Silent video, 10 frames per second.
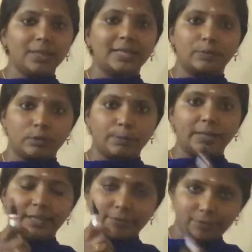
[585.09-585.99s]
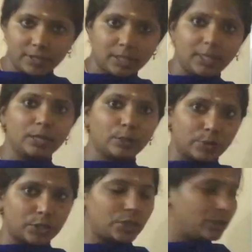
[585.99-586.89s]
There will be definitely a
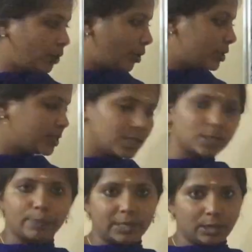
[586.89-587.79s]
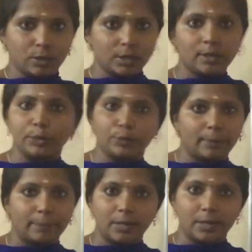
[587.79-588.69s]
question on this particular
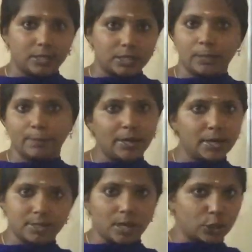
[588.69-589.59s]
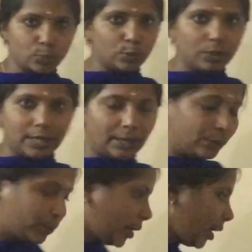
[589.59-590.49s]
UDP and TCP and transport layer.
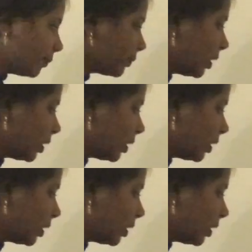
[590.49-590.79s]
Okay.